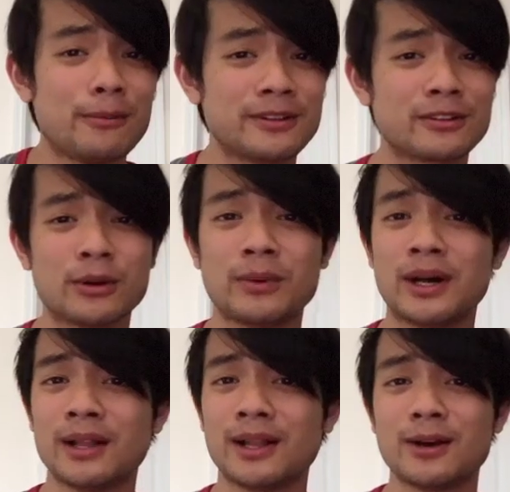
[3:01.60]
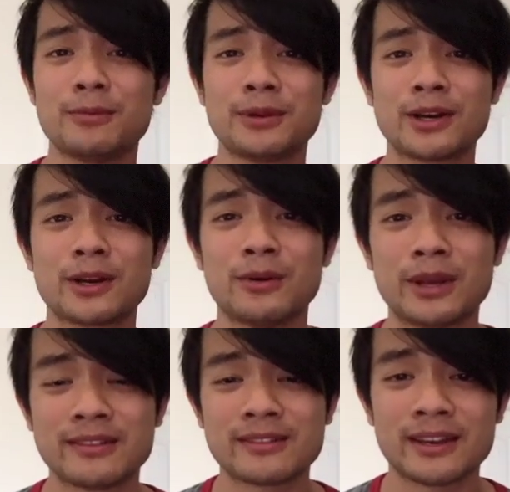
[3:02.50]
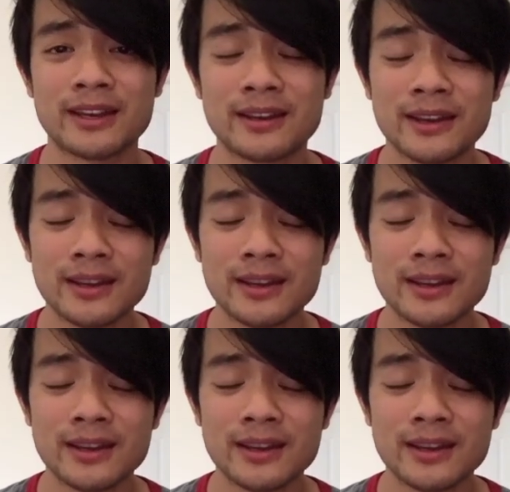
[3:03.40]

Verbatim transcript: it's going well. I hope you're not going insane